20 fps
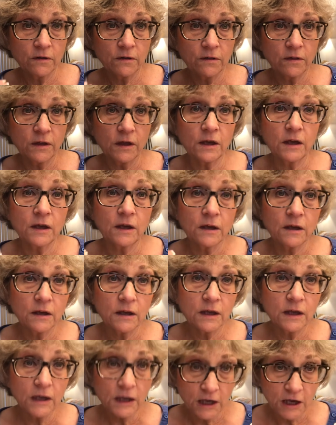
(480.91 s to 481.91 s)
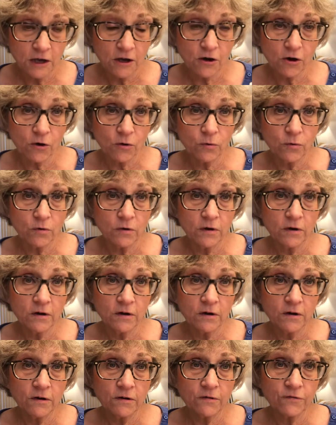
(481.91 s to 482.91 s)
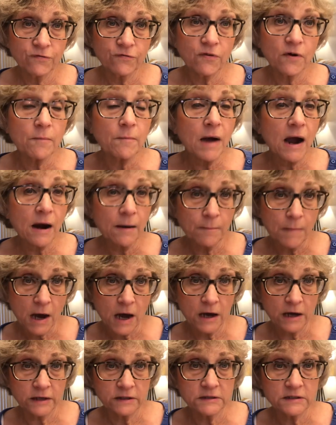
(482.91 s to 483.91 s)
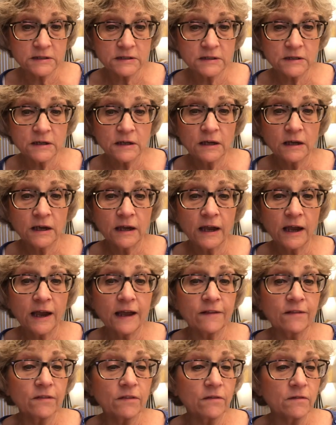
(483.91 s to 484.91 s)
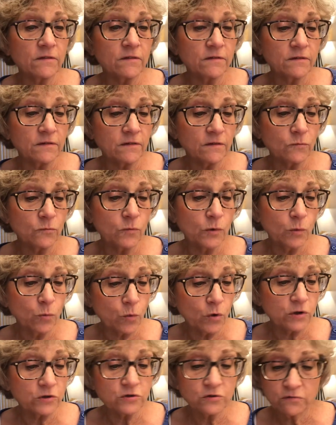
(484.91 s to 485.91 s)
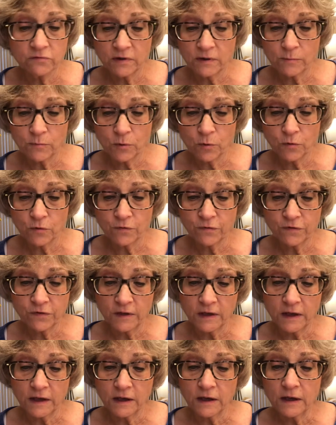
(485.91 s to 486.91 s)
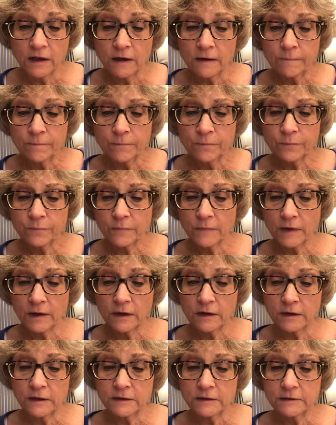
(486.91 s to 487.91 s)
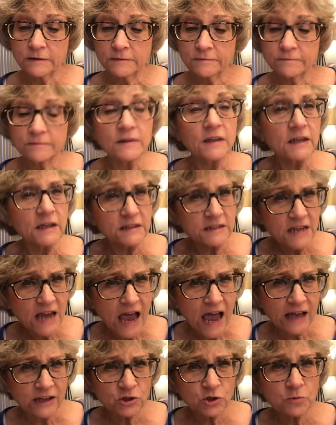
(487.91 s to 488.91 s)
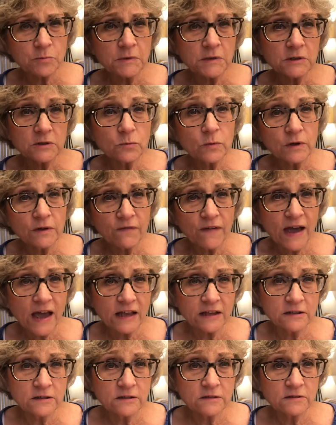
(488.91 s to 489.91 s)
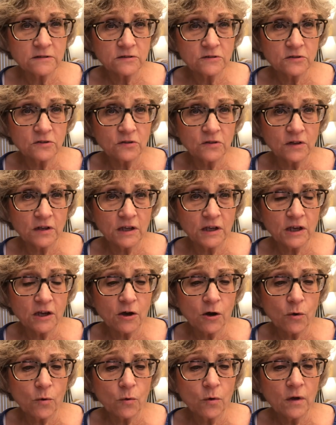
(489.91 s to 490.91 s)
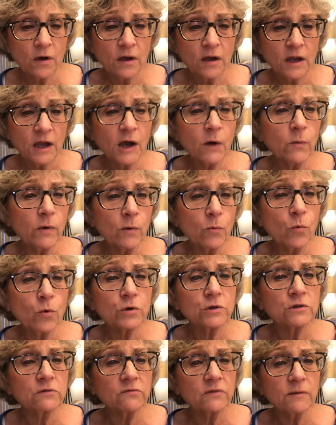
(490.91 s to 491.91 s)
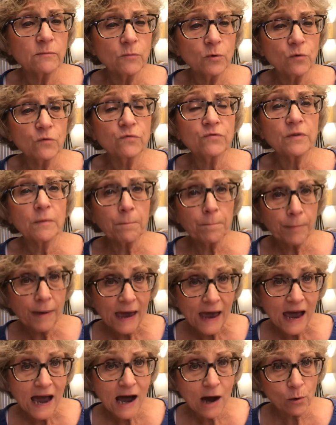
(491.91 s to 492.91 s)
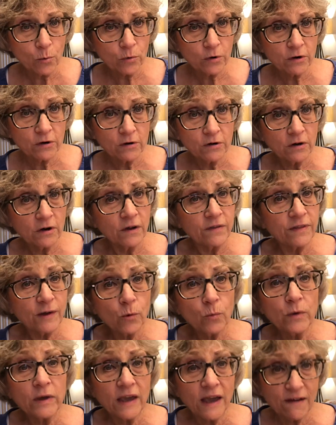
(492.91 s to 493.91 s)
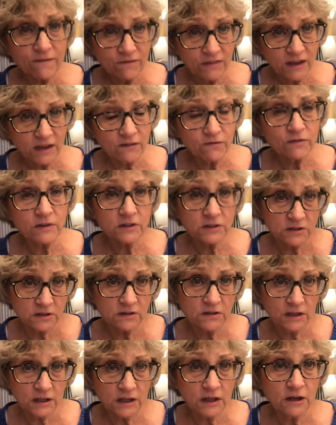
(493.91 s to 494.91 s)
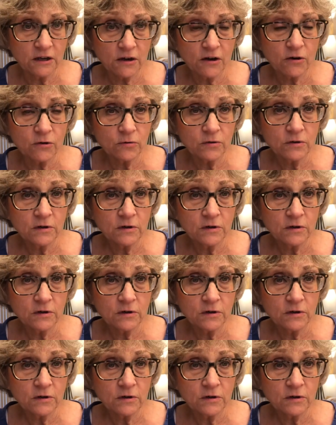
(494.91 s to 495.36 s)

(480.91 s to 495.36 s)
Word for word: the ego from our minds and we want to remove the the attachment we have had to the ego and we want to remove the power that we have given to the ego.